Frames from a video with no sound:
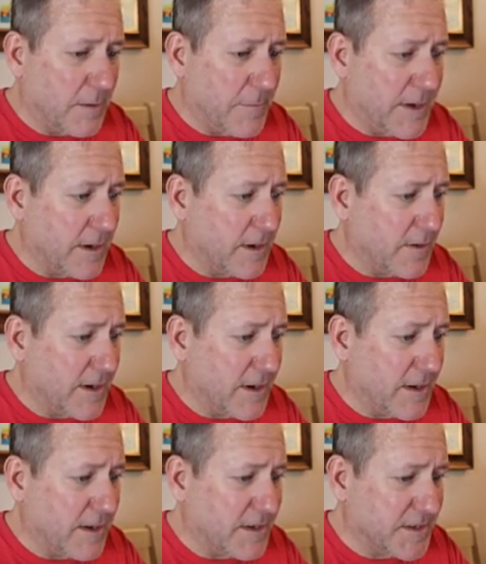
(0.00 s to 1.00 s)
Um, here
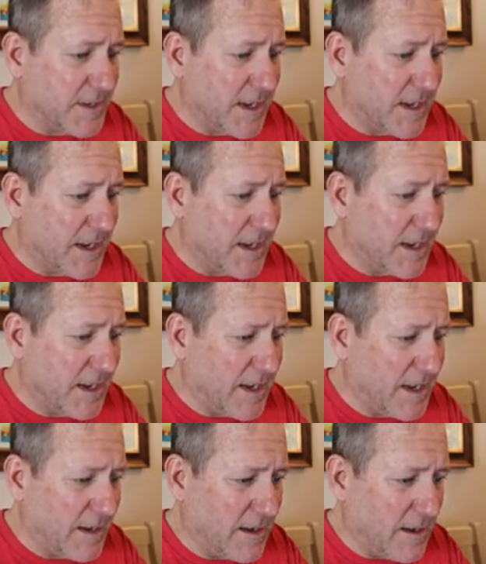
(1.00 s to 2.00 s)
is a